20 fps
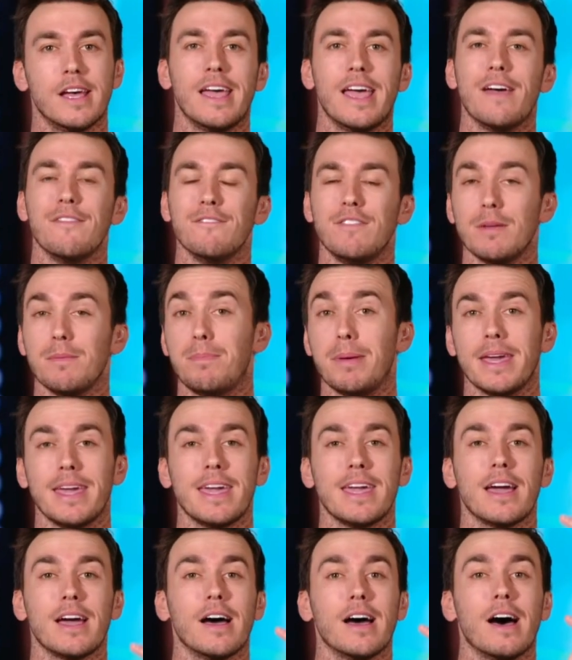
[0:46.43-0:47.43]

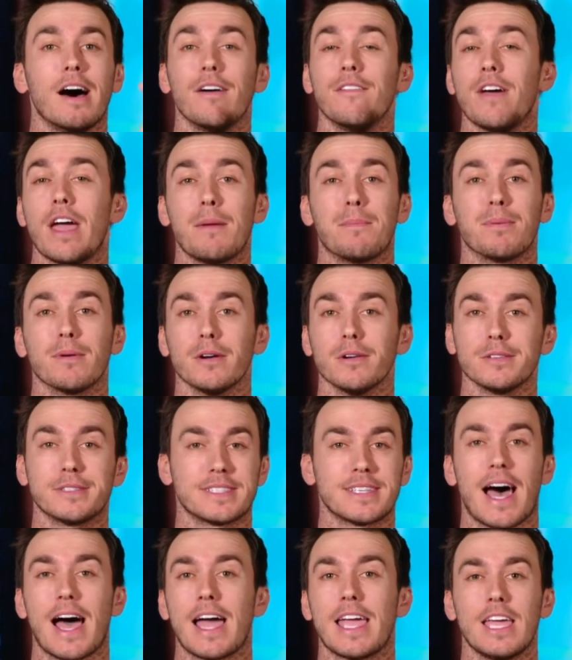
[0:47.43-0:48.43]
MVP of April,
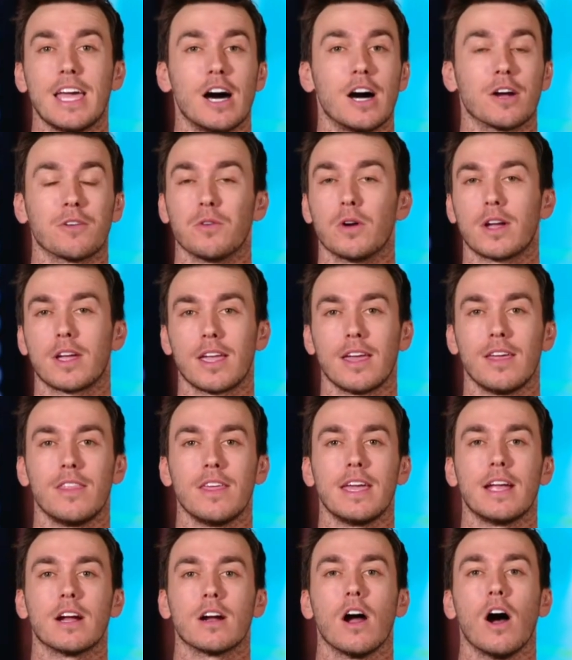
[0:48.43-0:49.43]
Cy Young, Rookie of the
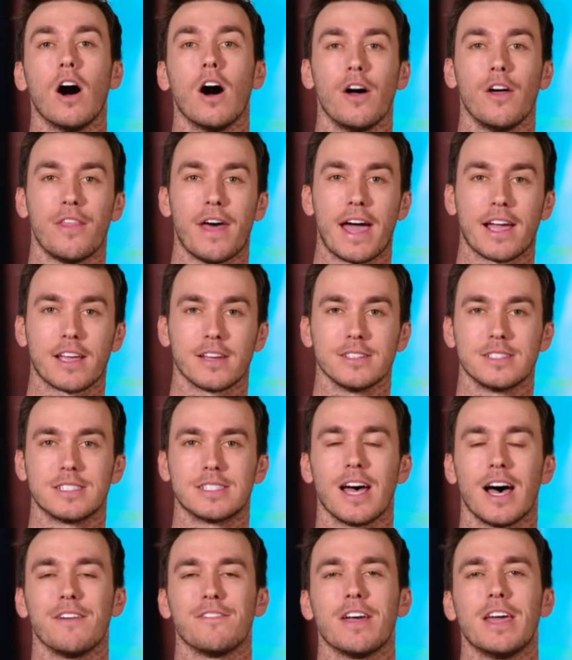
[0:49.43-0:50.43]
Year, all that good
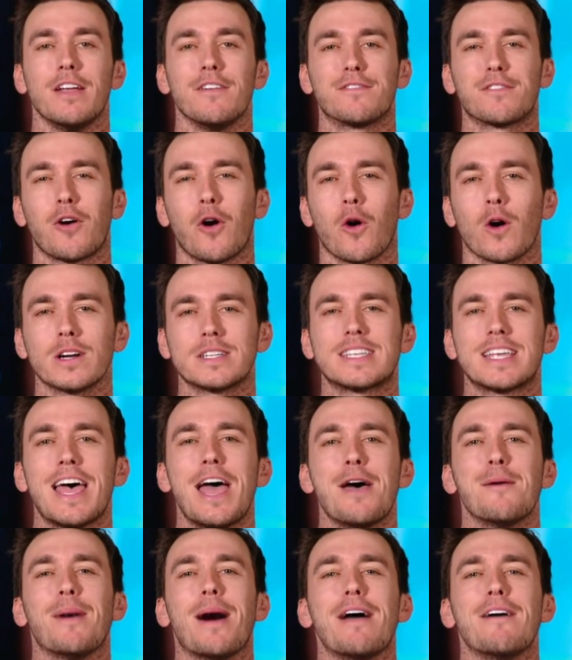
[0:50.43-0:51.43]
stuff. And of course,
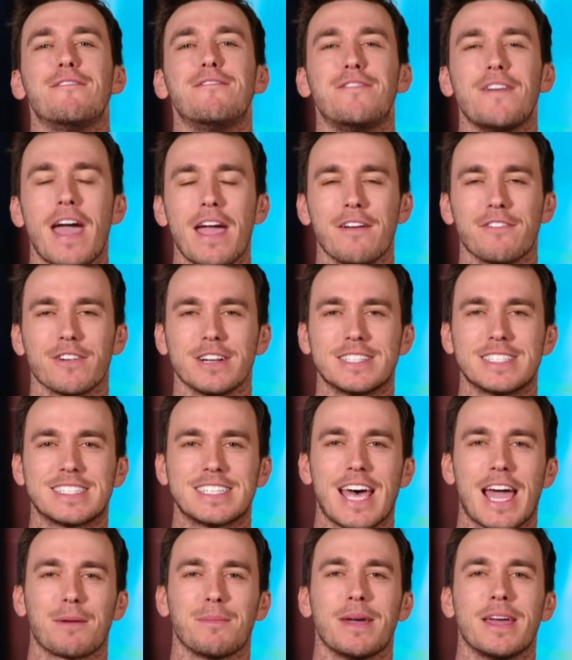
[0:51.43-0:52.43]
my favorite
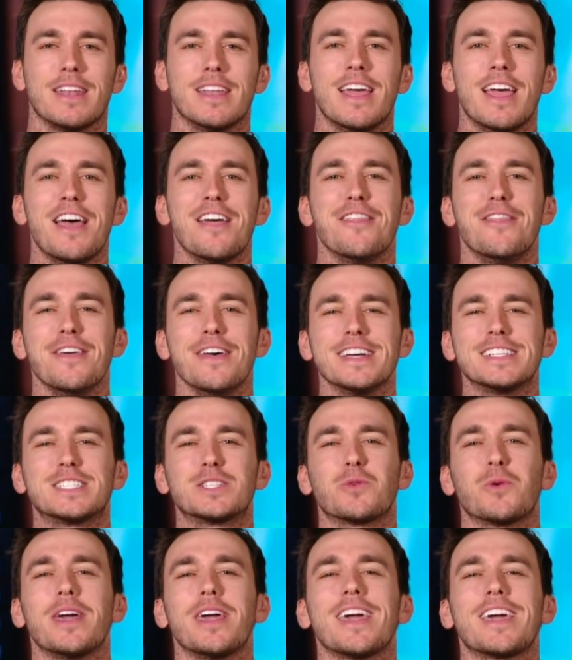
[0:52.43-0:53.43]
segment this
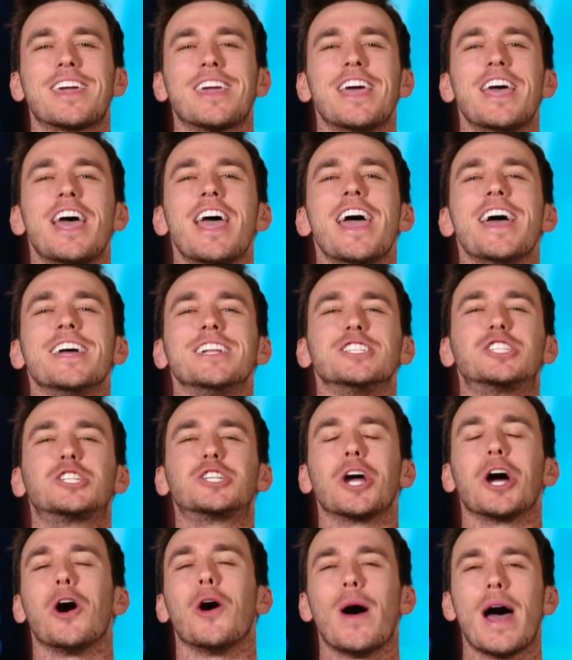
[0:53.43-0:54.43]
week in
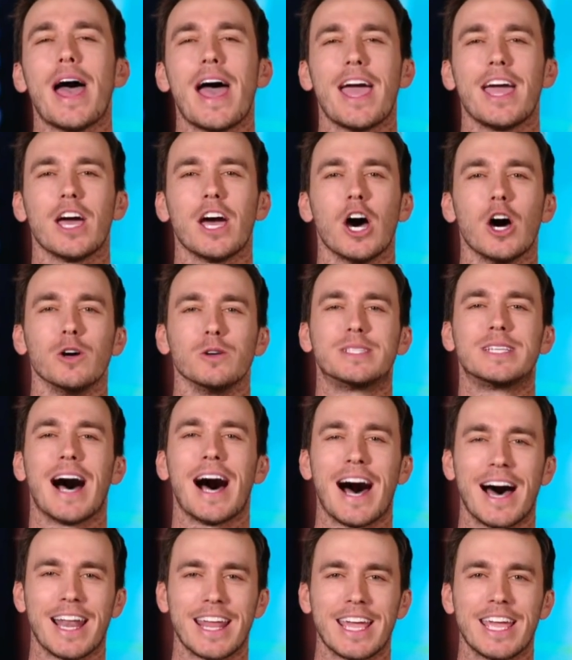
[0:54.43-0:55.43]
Shohei
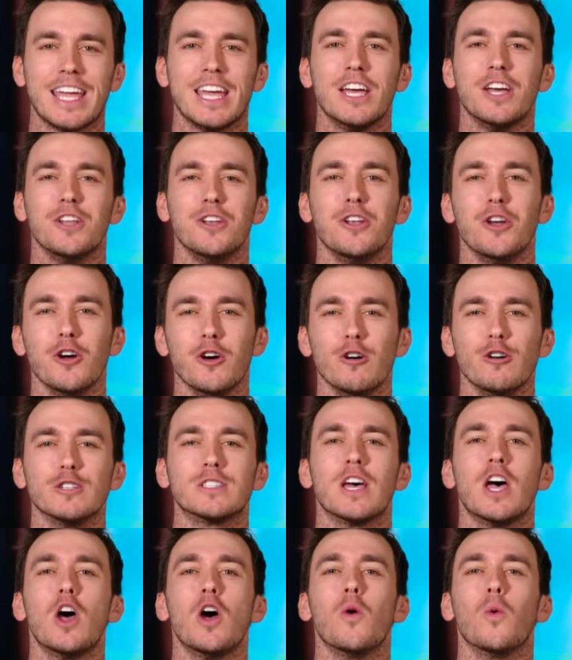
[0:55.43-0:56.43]
Ohtani news.
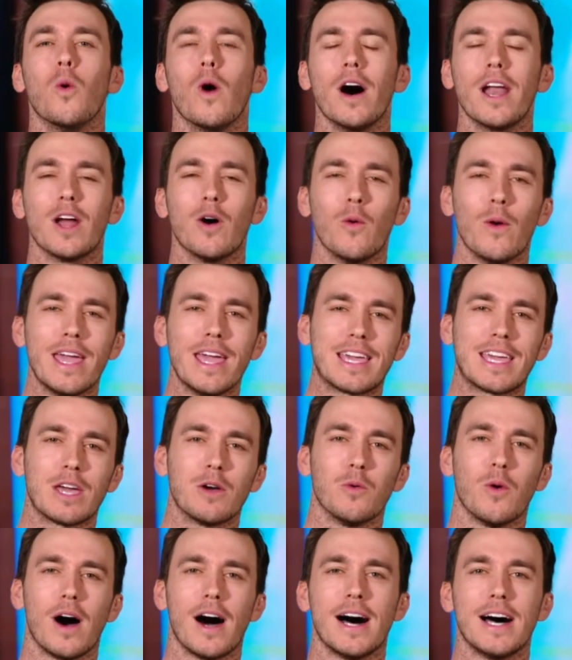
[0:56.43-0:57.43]
What a week it
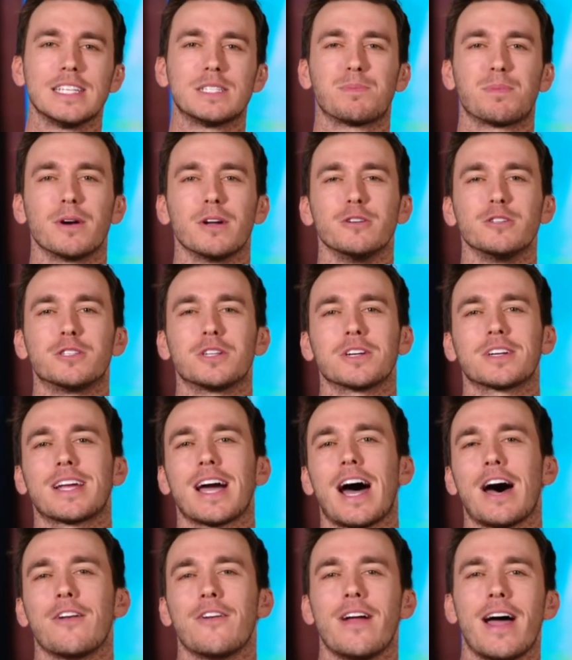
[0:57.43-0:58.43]
was. Producer
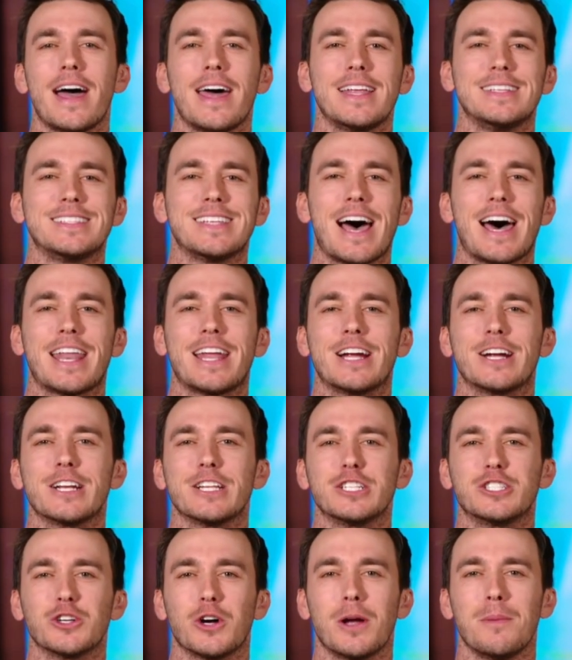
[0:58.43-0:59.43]
Conrad is out here to
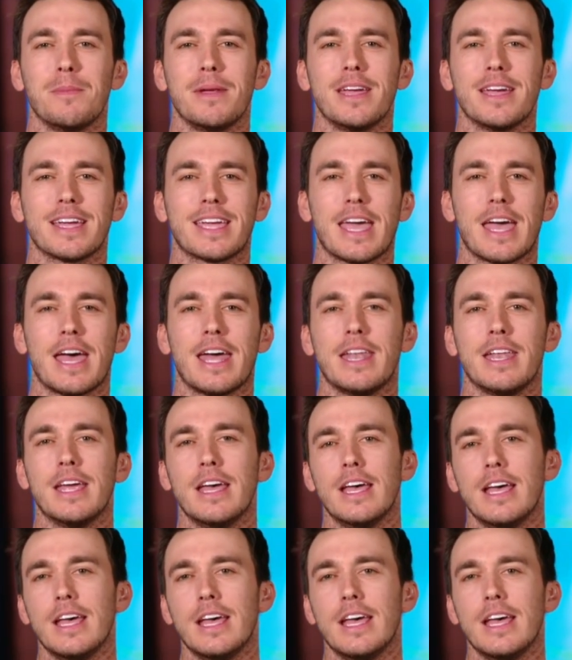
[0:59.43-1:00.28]
join me again.